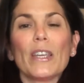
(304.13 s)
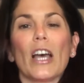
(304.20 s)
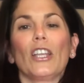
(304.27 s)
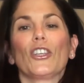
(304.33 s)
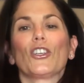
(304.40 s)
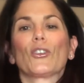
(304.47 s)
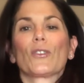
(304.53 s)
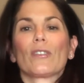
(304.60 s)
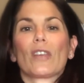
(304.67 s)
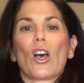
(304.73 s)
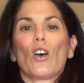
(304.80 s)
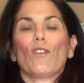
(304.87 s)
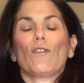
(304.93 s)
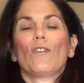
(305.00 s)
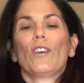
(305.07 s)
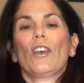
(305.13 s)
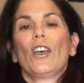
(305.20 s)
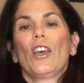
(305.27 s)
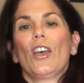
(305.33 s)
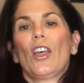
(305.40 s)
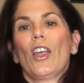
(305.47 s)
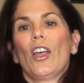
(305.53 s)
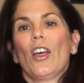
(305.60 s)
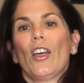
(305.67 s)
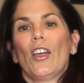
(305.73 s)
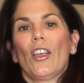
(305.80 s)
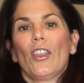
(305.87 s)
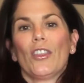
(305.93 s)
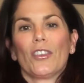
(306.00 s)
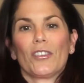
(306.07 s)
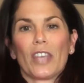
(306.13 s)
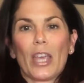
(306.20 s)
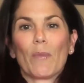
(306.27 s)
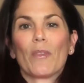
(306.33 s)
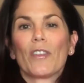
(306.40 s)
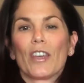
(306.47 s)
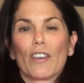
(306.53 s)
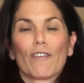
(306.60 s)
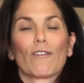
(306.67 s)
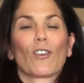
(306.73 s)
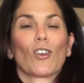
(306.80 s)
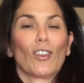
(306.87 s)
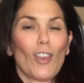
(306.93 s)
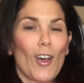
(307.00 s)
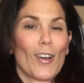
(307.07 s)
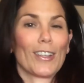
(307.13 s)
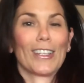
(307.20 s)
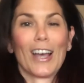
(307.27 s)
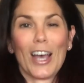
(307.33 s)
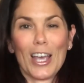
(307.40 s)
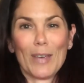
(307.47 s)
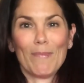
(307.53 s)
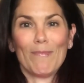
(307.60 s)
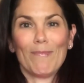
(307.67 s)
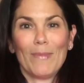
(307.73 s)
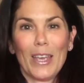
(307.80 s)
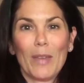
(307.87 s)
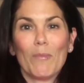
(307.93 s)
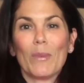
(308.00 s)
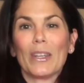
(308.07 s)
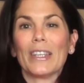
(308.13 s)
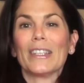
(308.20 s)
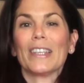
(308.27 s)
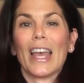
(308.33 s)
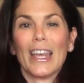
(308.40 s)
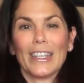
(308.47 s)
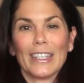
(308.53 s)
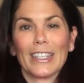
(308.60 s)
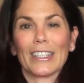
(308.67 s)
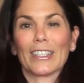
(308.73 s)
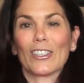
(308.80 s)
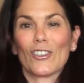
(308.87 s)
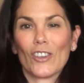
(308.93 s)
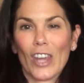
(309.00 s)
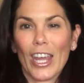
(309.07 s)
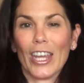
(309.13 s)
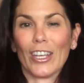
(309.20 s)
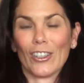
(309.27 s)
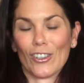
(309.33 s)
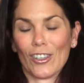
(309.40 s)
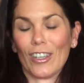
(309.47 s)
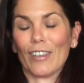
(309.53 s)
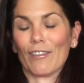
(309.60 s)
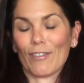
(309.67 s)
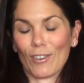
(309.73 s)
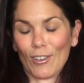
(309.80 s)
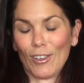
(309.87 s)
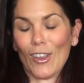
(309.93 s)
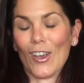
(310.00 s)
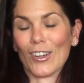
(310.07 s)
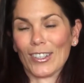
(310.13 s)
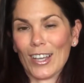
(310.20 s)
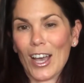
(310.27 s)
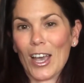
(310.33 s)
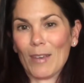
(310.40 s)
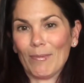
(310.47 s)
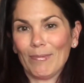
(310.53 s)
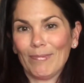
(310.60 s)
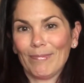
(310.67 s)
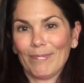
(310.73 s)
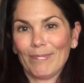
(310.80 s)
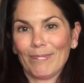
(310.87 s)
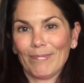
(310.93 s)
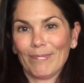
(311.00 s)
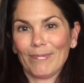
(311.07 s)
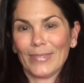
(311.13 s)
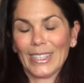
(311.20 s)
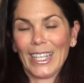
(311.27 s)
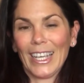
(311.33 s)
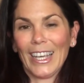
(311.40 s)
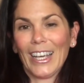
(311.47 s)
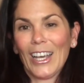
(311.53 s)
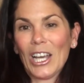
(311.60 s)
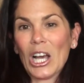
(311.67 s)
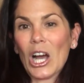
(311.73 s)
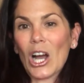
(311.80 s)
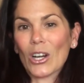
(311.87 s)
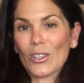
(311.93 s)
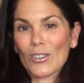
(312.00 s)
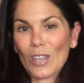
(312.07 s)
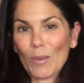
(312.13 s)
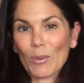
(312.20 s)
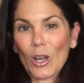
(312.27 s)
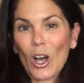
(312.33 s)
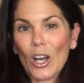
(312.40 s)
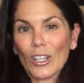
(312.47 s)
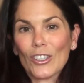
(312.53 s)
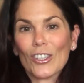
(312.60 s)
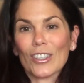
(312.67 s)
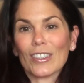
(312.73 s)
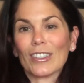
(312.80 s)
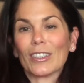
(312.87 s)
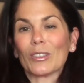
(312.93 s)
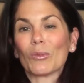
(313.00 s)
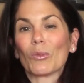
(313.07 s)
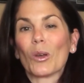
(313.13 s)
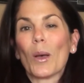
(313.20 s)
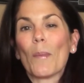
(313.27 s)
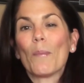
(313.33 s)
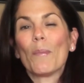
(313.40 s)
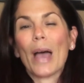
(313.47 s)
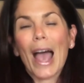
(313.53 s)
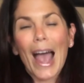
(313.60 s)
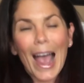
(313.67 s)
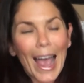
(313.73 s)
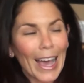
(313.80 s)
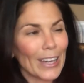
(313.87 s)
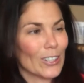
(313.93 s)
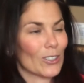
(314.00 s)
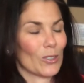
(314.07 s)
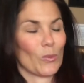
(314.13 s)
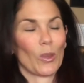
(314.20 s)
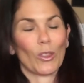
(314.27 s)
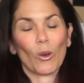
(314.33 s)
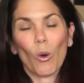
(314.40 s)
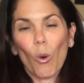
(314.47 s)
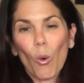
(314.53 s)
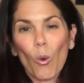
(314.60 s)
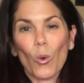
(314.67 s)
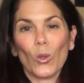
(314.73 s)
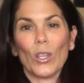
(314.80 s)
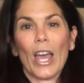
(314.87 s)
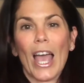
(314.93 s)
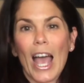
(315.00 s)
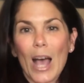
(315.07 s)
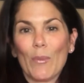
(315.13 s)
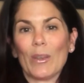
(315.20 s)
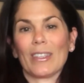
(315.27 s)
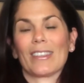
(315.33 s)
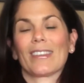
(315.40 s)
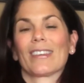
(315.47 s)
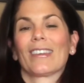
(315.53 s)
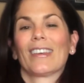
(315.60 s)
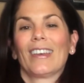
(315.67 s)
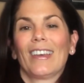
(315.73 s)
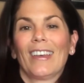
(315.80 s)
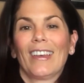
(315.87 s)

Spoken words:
telling yourself the same thing for a long time and been intending to change it for a long time. Our subconscious is patterned with old habits.